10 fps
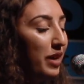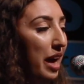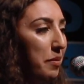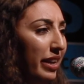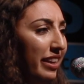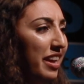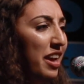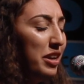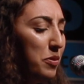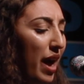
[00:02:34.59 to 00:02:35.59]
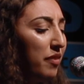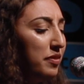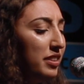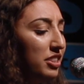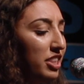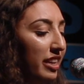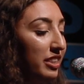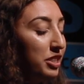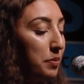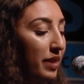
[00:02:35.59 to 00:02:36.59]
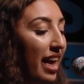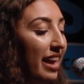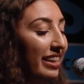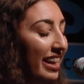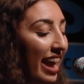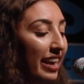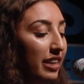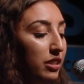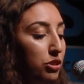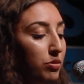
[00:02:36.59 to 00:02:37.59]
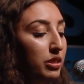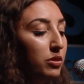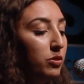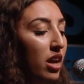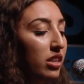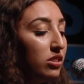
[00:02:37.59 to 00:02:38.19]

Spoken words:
I mean, you have to change the plan. It ain't a drill.